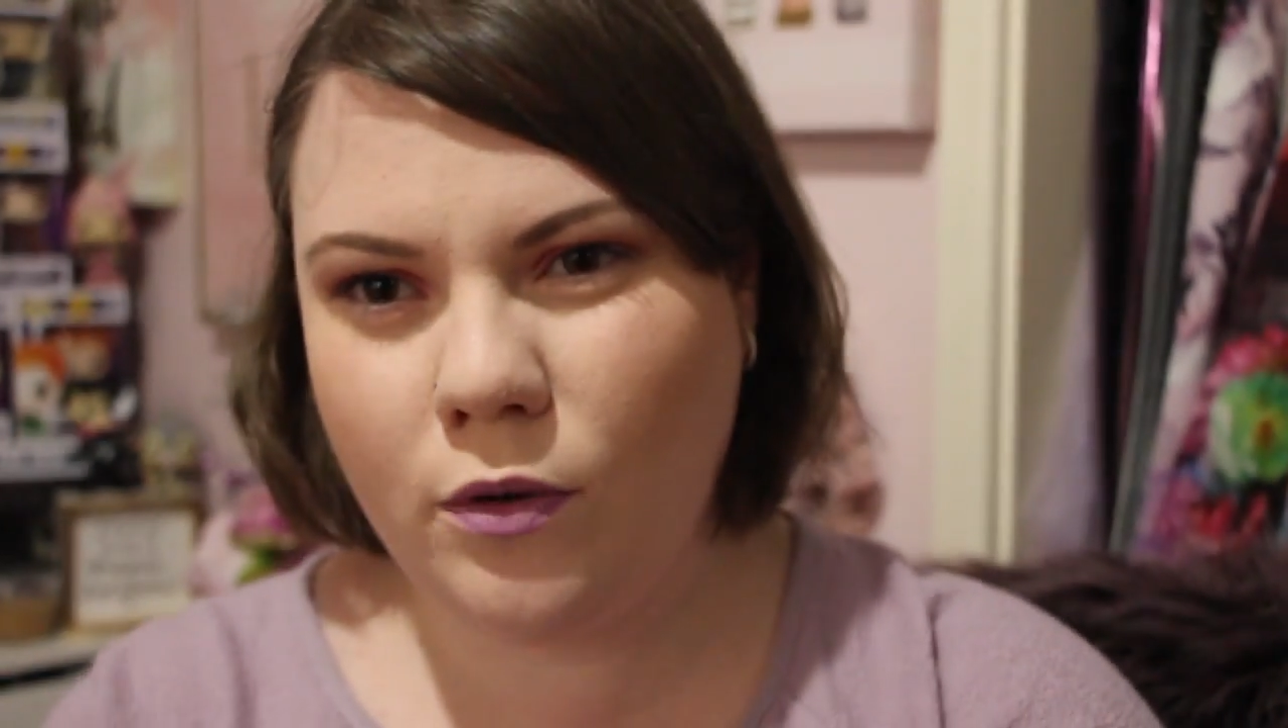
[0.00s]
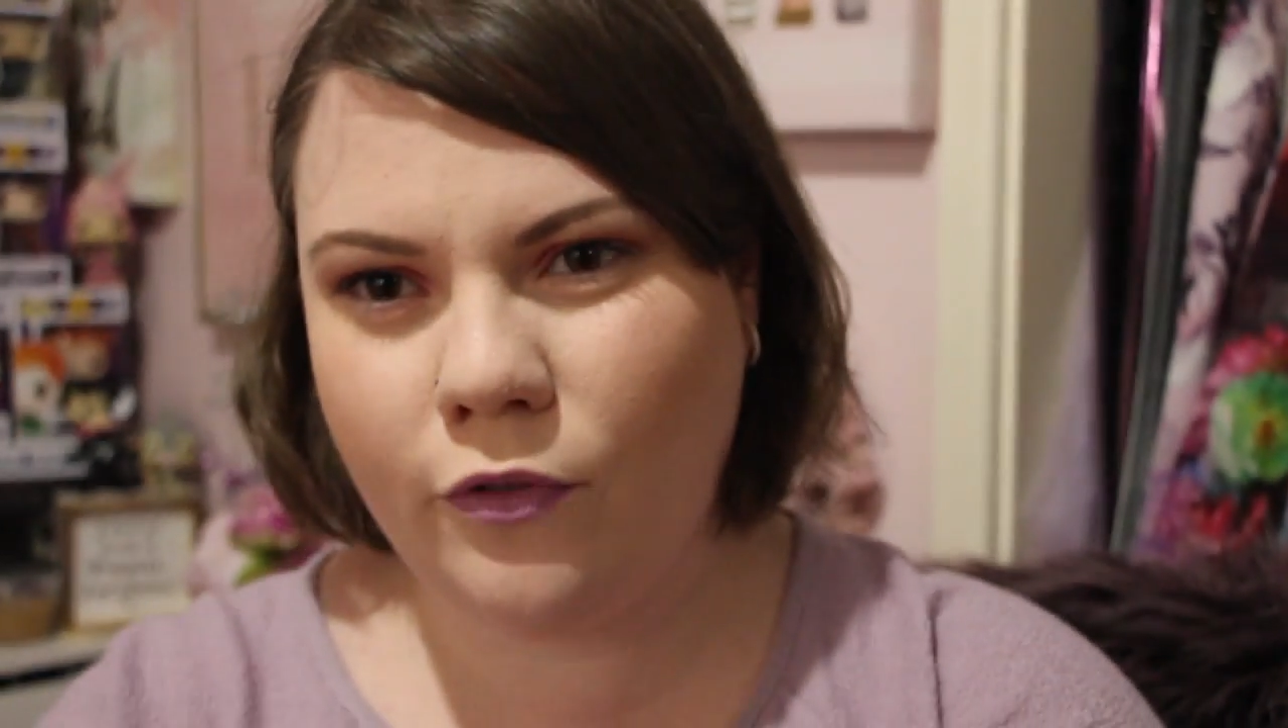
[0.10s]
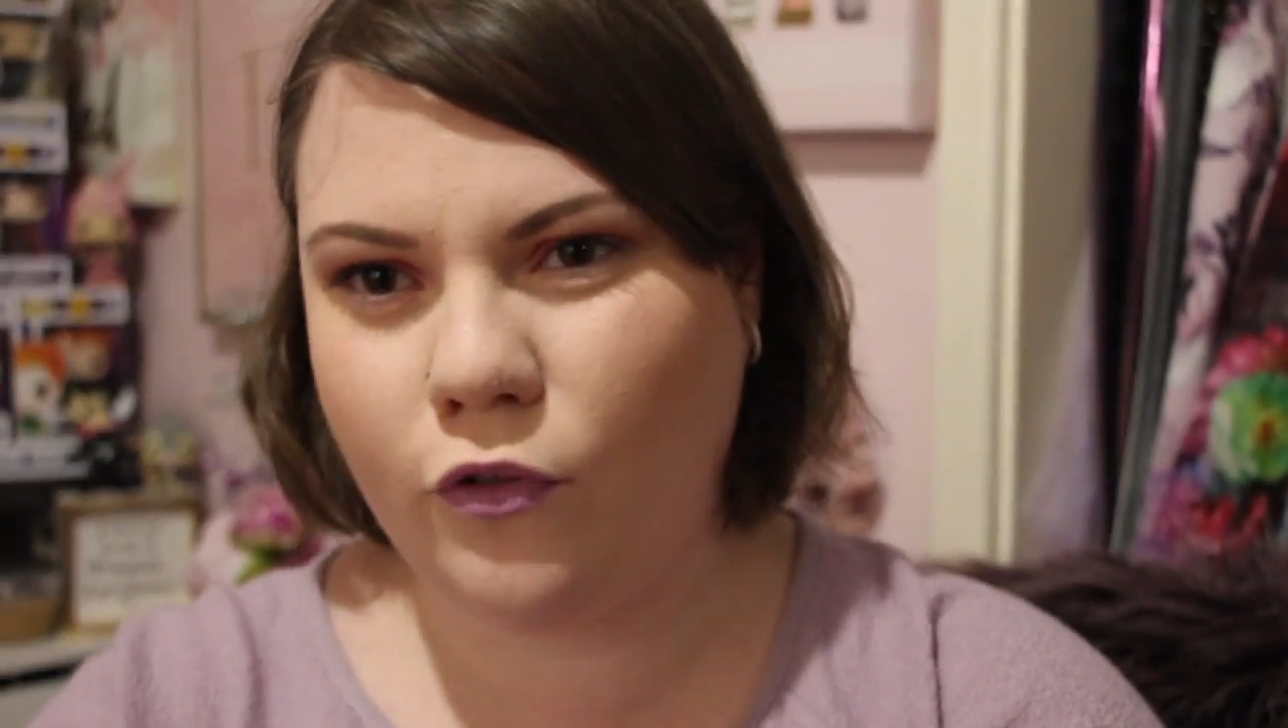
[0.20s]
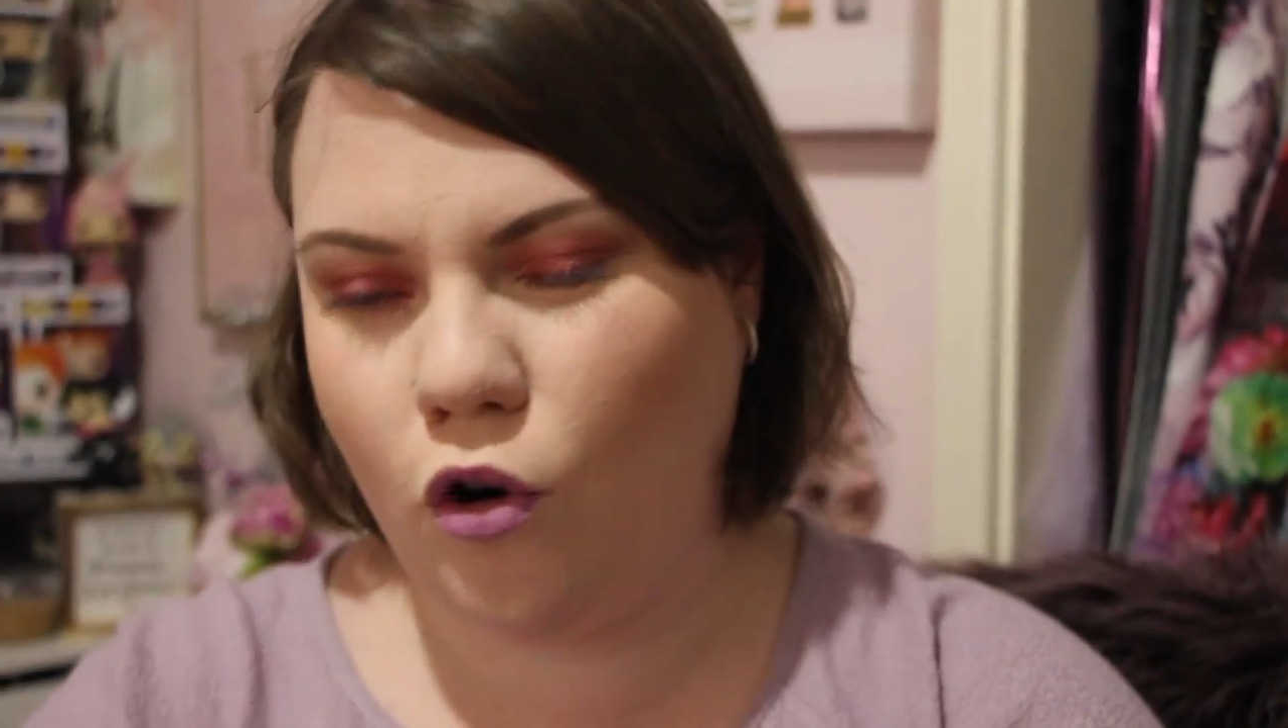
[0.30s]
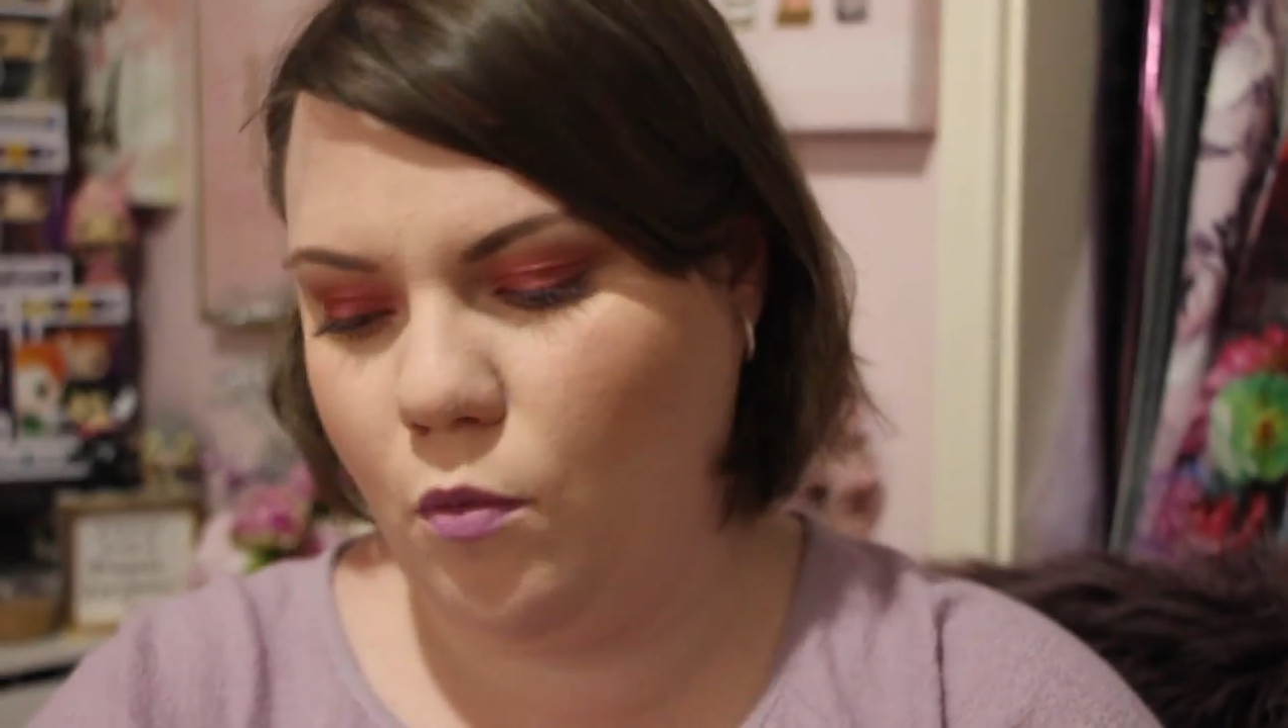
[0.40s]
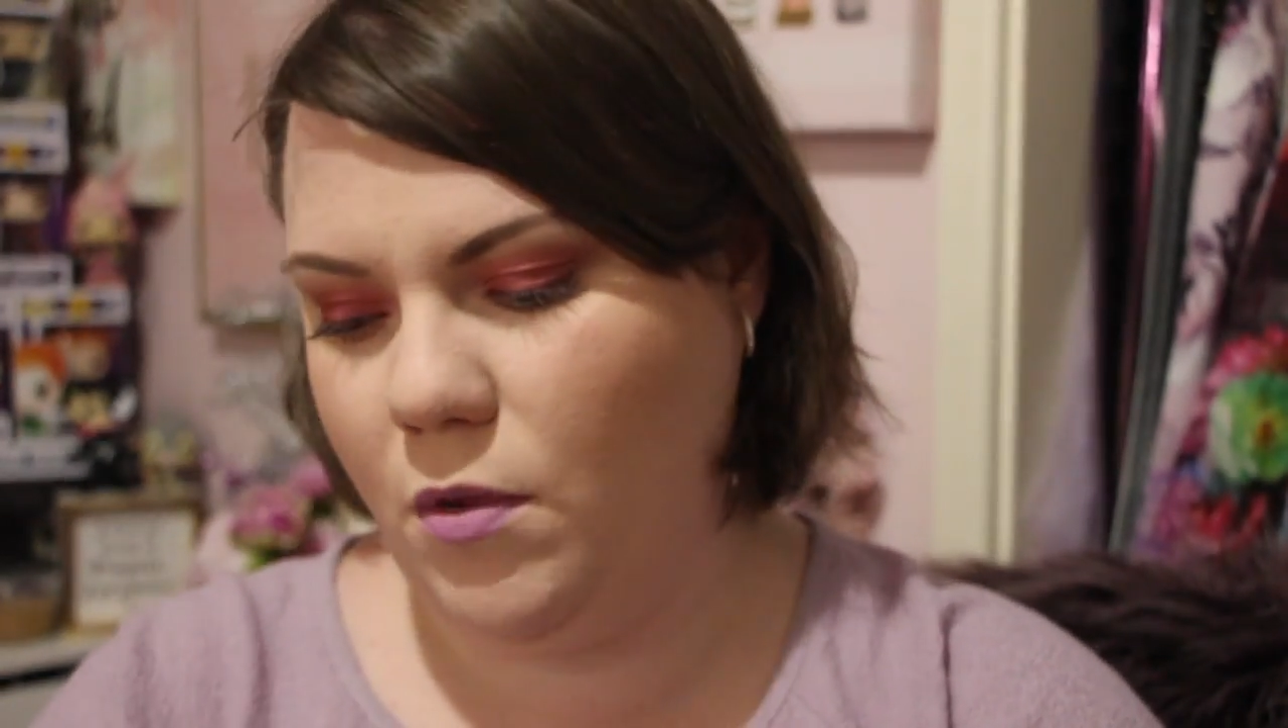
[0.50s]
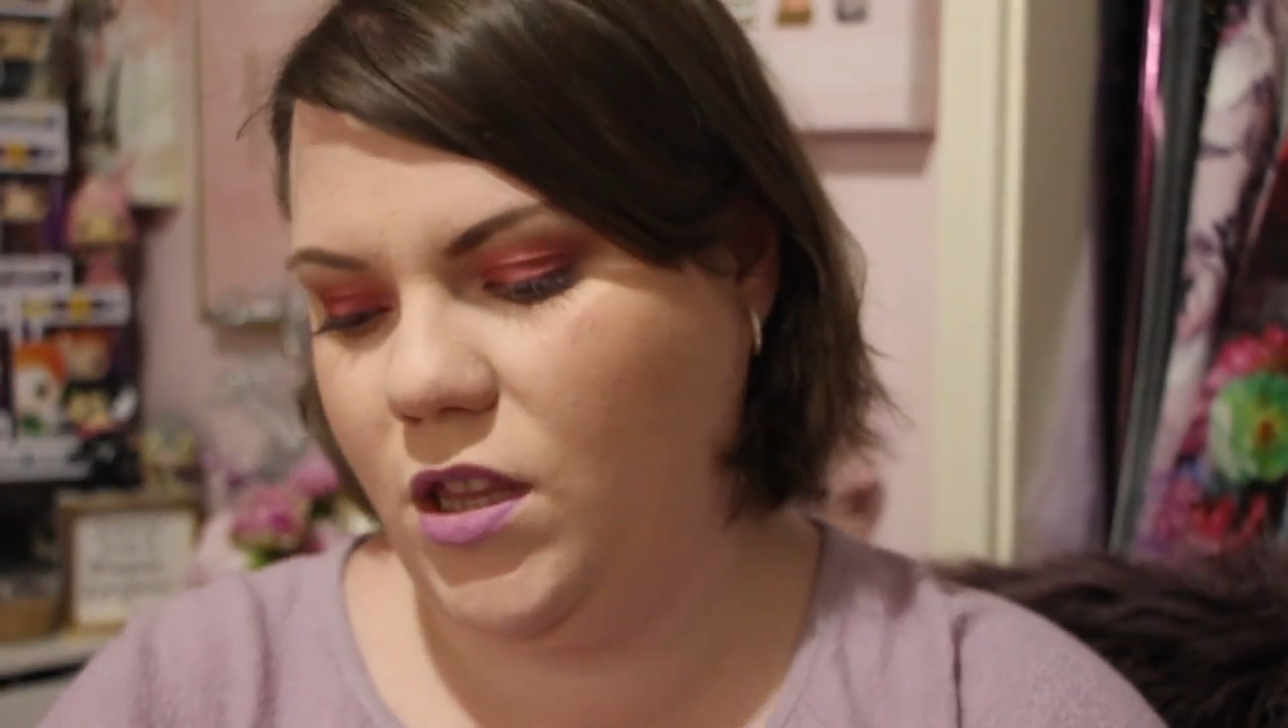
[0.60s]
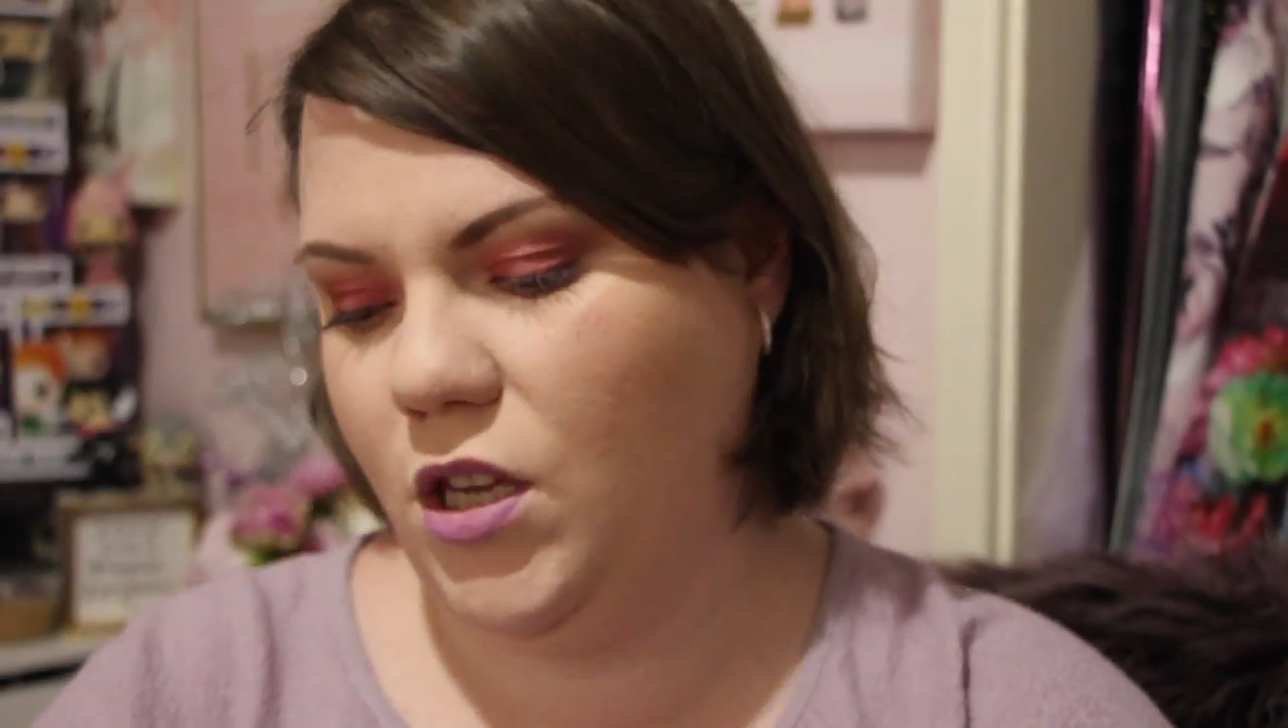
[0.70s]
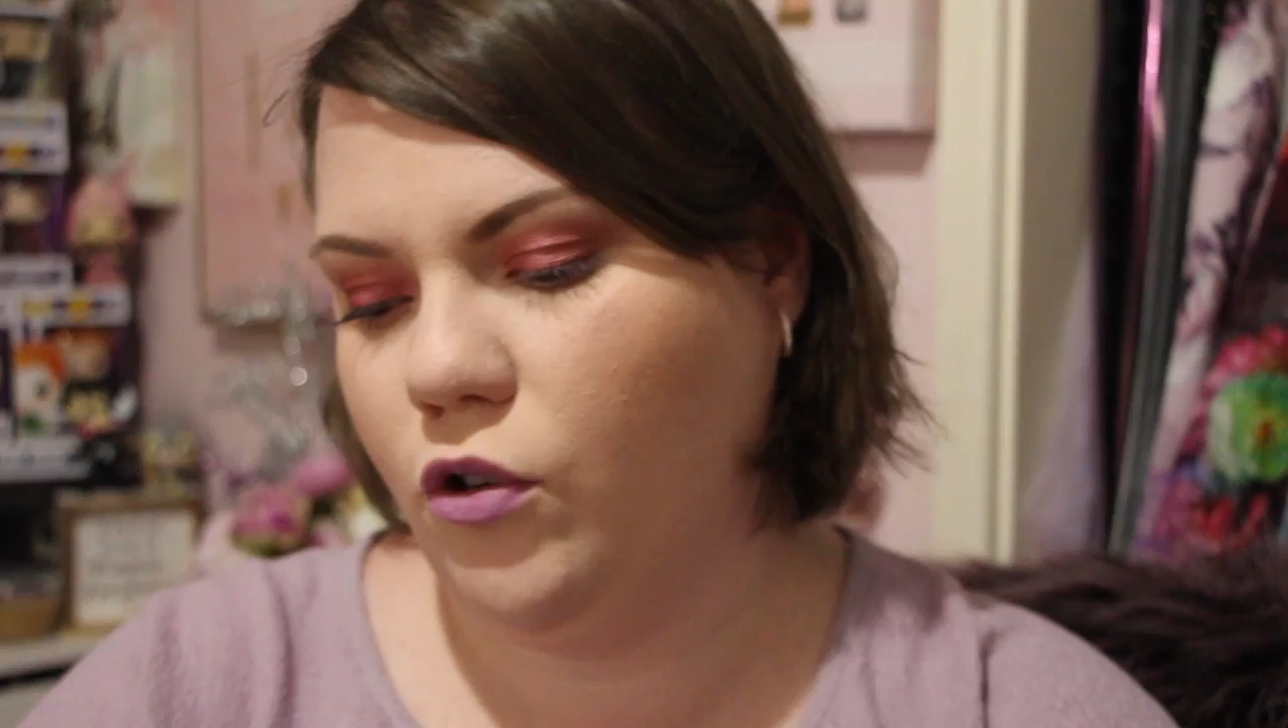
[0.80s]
are from the